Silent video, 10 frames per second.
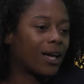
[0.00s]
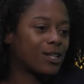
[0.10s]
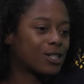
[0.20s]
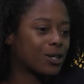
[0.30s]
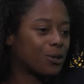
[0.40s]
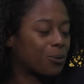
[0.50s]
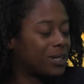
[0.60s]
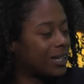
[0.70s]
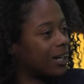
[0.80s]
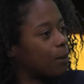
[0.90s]
And so we
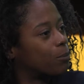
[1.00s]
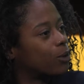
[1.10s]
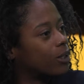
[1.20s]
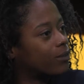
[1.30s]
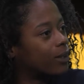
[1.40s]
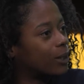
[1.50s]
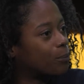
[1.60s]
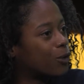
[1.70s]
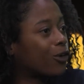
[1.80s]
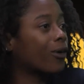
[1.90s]
did a couple
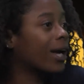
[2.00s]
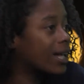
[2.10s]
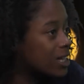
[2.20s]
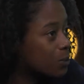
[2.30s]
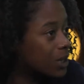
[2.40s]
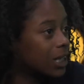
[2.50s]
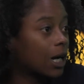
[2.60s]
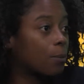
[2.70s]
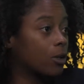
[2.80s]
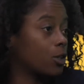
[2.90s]
of grants, we did a
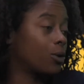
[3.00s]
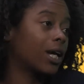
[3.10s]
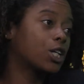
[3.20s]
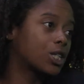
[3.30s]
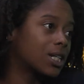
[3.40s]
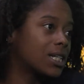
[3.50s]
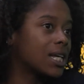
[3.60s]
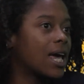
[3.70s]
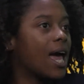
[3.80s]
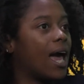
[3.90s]
couple of donations,
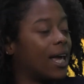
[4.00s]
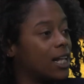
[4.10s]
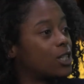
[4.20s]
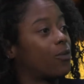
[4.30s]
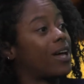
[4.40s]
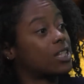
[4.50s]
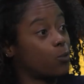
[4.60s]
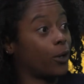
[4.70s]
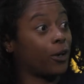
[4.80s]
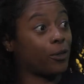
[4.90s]
and so that's
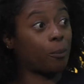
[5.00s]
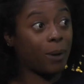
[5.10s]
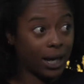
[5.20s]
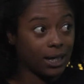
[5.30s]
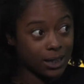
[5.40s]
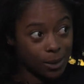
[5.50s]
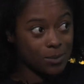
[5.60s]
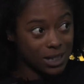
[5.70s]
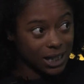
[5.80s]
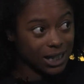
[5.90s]
where the pay
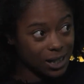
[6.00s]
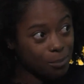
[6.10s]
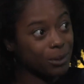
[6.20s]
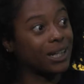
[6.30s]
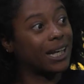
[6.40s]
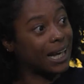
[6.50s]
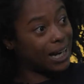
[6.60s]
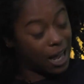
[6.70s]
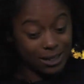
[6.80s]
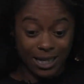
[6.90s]
comes in. But again,
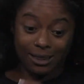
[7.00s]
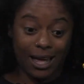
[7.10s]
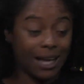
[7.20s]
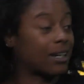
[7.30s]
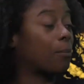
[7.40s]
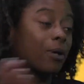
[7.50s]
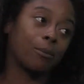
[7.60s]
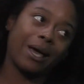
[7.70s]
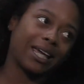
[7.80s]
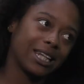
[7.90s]
I take that and I put it
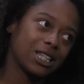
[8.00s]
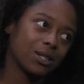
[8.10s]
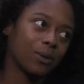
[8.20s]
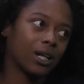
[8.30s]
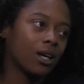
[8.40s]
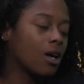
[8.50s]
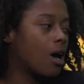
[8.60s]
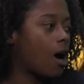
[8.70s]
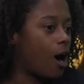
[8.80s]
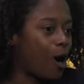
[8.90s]
back into it.
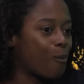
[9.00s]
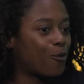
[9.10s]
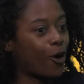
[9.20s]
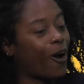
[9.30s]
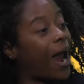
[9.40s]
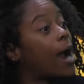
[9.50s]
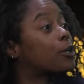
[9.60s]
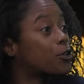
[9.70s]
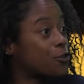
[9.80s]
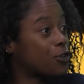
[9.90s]
For our
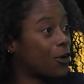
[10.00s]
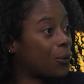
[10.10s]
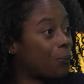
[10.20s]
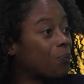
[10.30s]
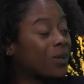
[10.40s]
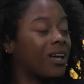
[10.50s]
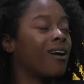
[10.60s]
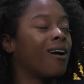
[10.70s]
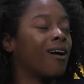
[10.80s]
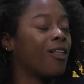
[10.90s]
actors though,
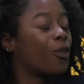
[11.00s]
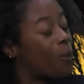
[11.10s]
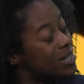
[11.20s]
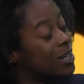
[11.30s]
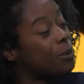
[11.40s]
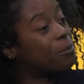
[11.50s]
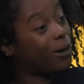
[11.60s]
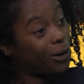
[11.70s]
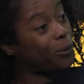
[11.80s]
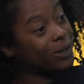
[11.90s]
the ones that we
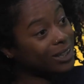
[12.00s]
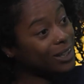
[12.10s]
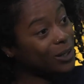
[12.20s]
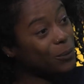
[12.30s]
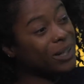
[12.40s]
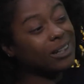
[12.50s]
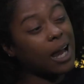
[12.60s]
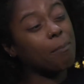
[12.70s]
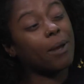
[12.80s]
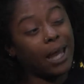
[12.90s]
brought on, we did
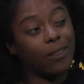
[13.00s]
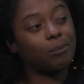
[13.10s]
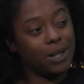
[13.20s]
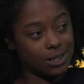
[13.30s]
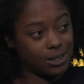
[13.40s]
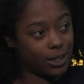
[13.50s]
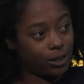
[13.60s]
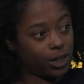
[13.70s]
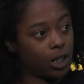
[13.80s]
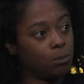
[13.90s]
not pay them
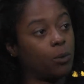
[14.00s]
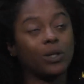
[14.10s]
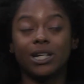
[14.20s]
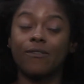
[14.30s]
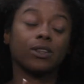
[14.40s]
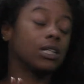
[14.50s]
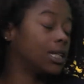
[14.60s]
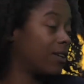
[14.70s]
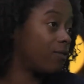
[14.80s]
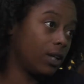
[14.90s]
necessarily, but we definitely
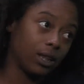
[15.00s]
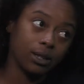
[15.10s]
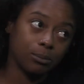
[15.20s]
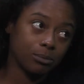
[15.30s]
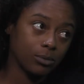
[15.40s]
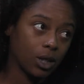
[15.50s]
did feed them.